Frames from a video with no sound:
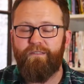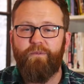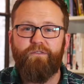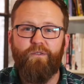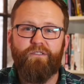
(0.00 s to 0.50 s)
So
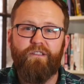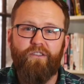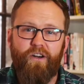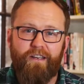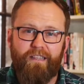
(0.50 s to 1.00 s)
we've talked a
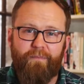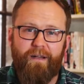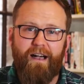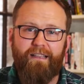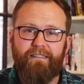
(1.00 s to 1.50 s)
lot in the
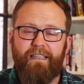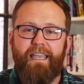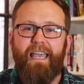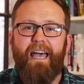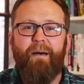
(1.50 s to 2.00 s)
past
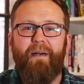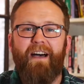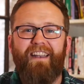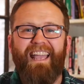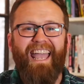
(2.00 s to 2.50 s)
about